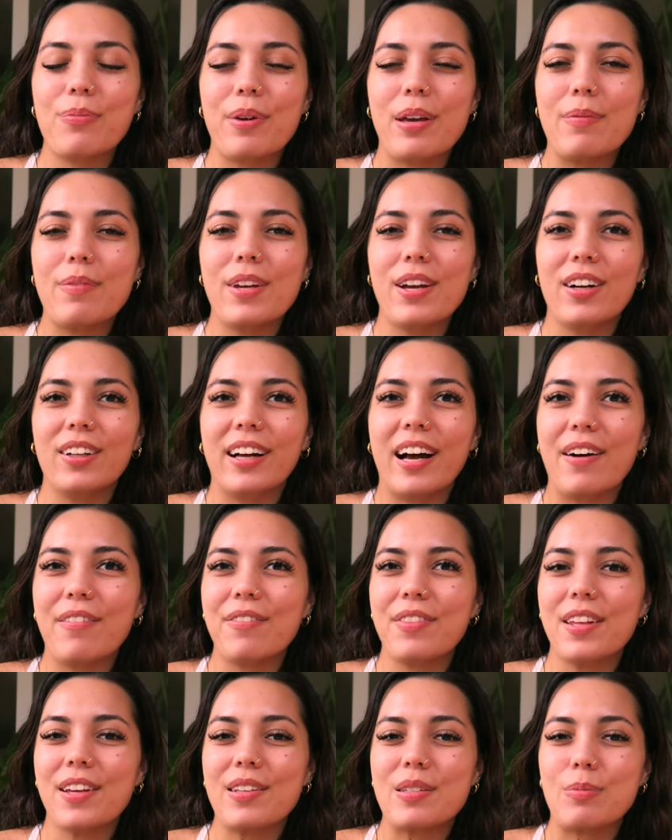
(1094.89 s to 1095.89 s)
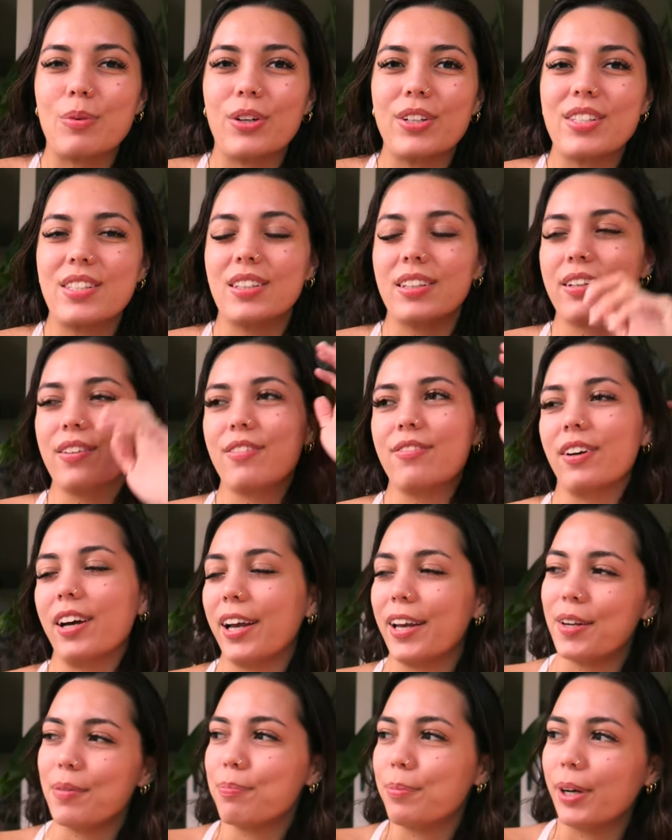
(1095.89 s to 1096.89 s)
maybe I'll have things more
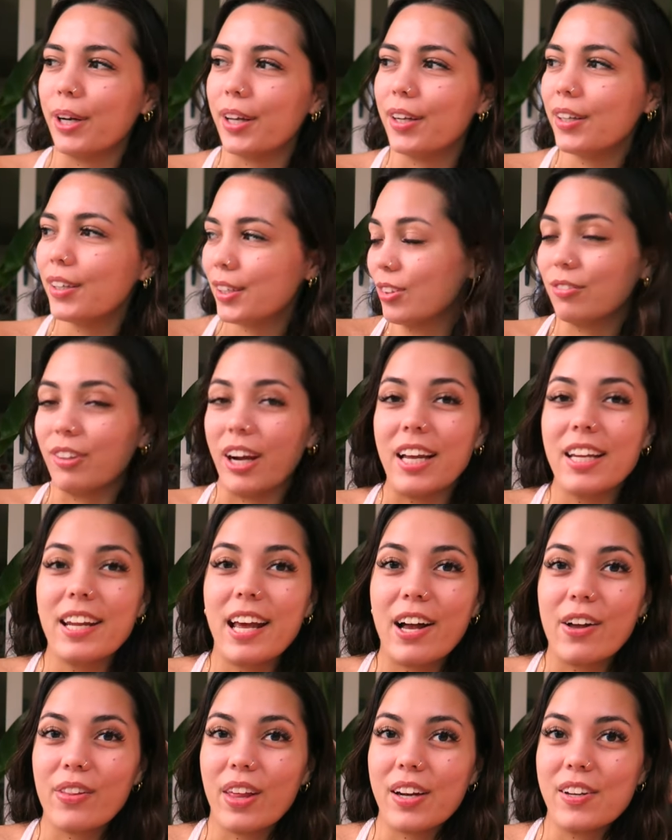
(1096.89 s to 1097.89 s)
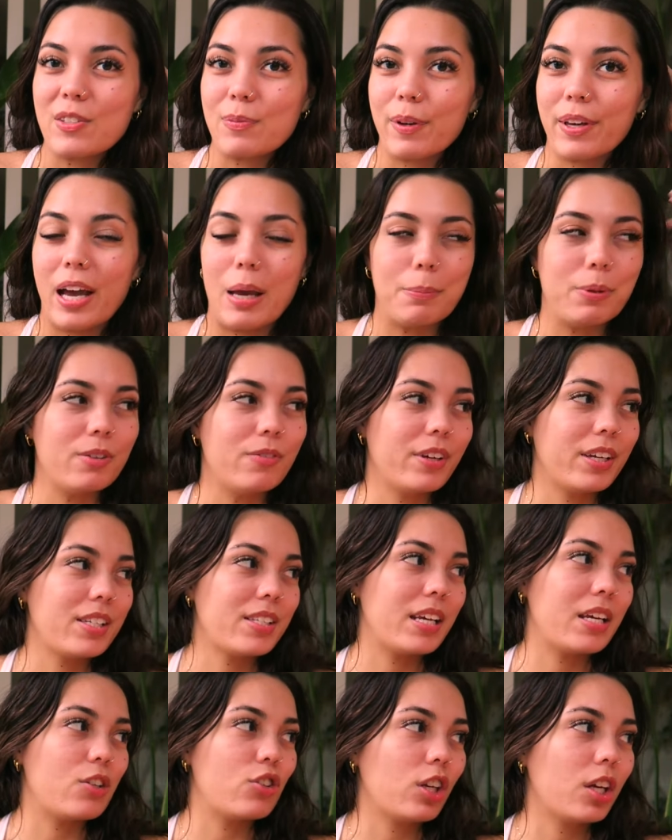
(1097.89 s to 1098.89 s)
solidified, but right now that is my
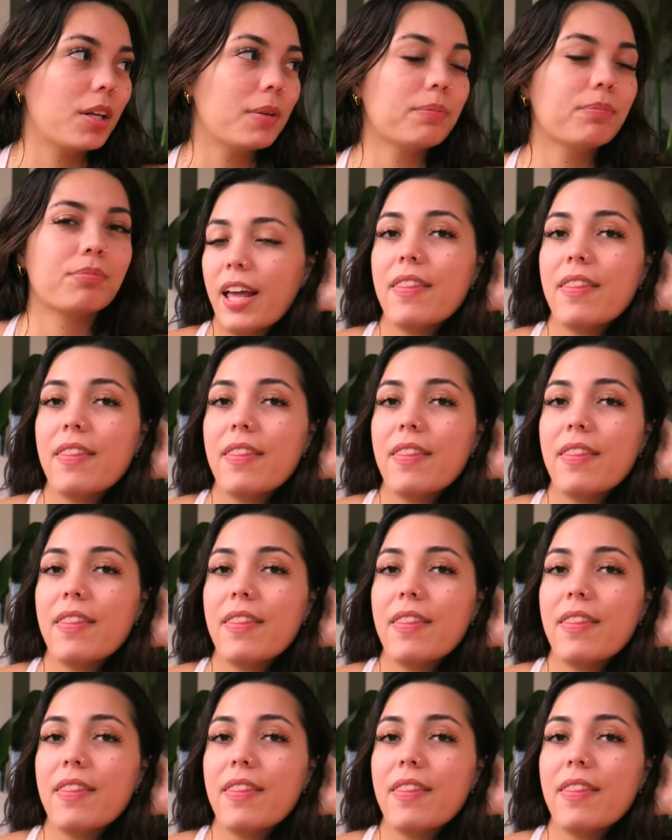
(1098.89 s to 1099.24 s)
hyperfixation.